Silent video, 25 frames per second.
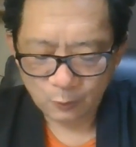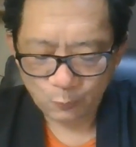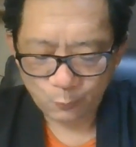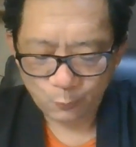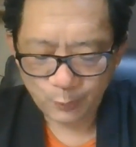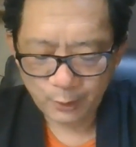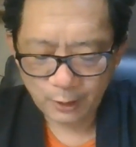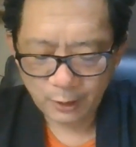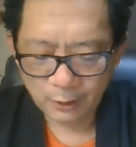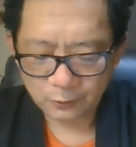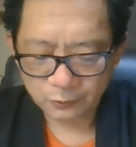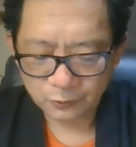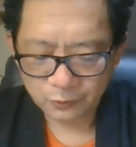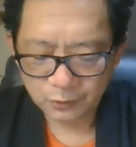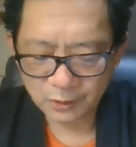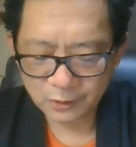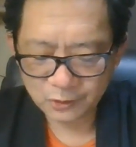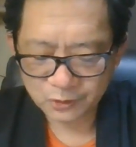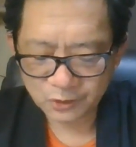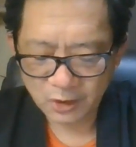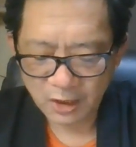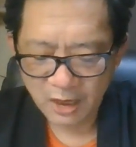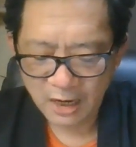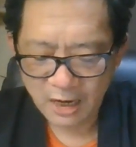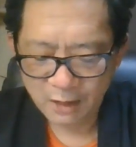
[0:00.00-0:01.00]
were
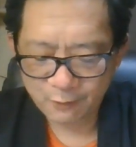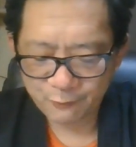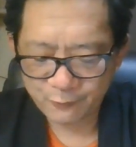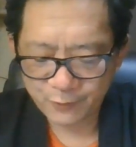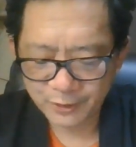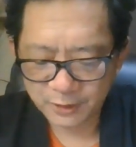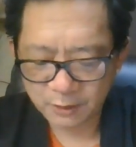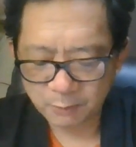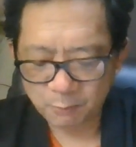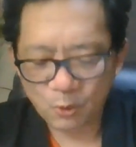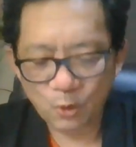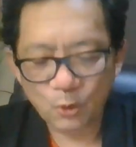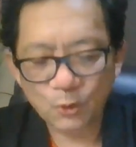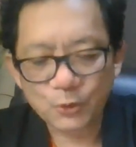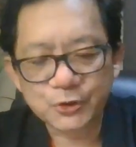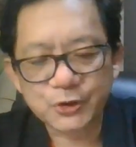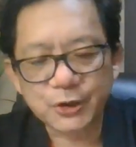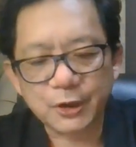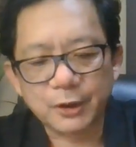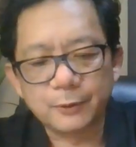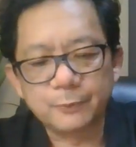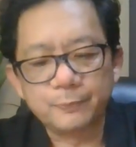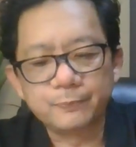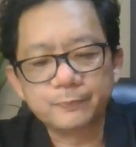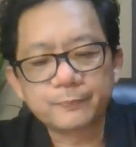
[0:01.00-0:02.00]
discovered more
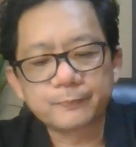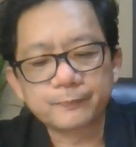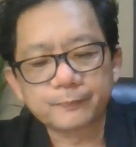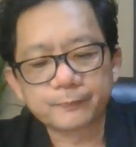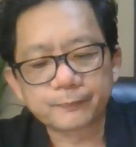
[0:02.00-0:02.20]
than